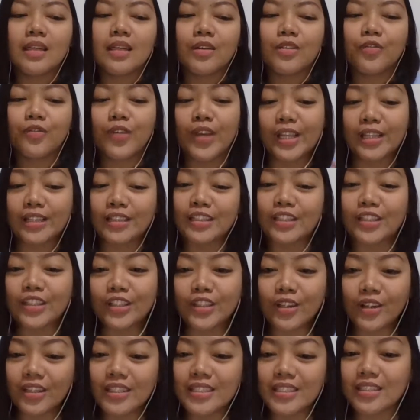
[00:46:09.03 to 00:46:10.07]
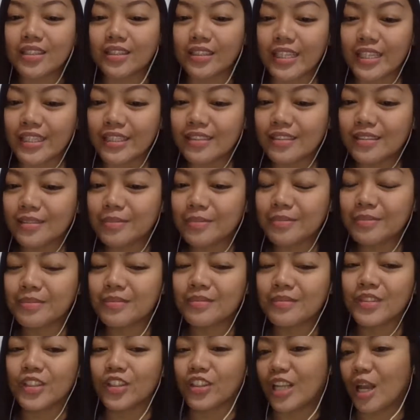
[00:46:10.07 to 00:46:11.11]
filter or screen,
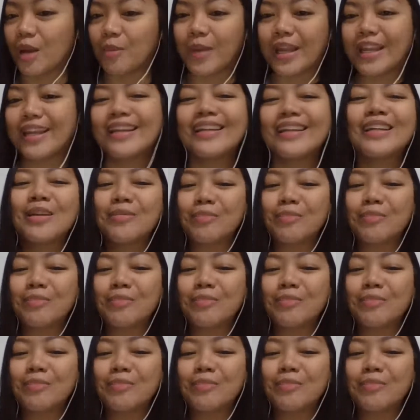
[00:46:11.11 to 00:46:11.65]
yun nga, may